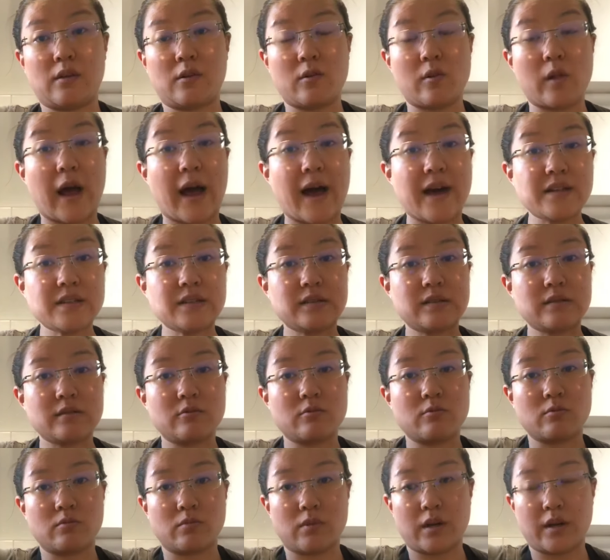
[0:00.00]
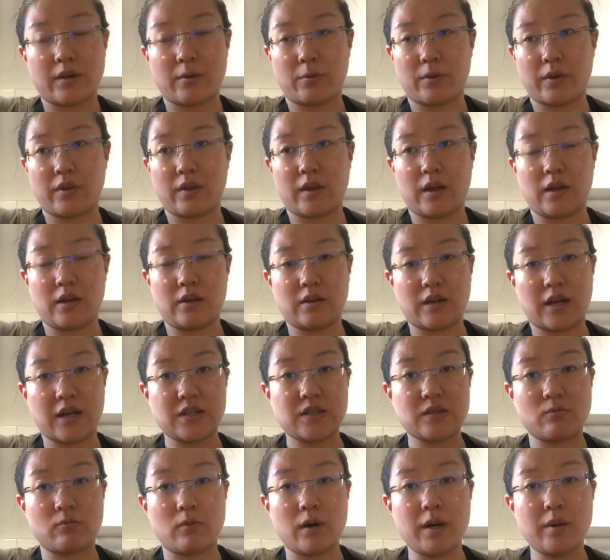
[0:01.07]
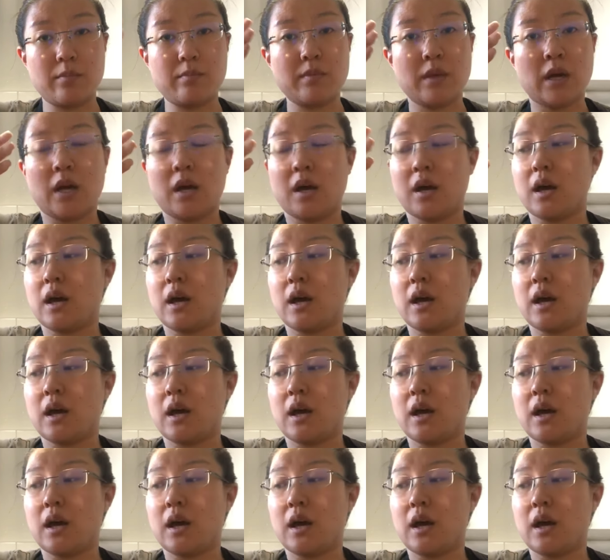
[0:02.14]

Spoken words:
glass with a nice rim,